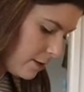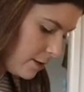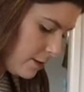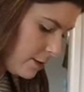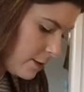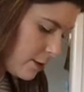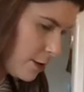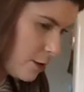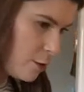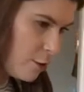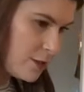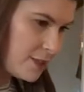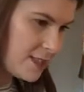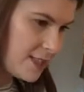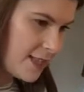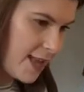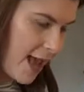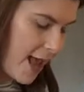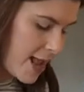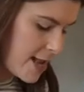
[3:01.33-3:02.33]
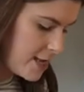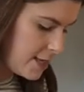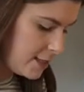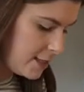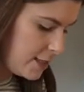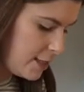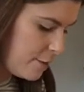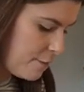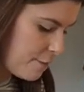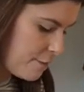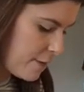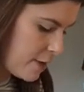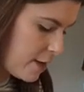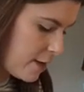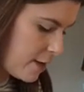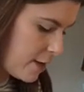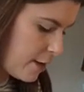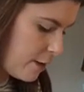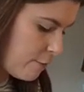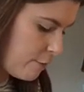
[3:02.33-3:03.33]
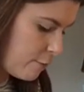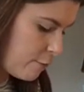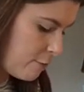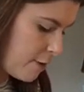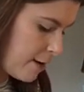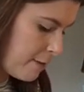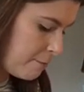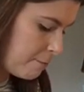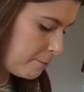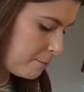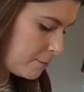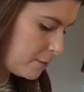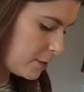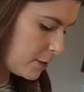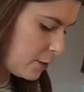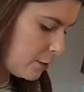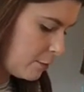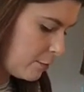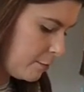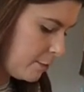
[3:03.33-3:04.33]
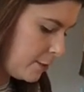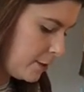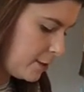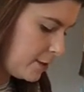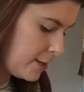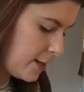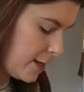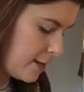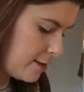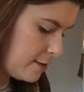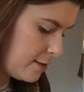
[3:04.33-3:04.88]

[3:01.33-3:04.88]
So you're wanting 85 grams of butter.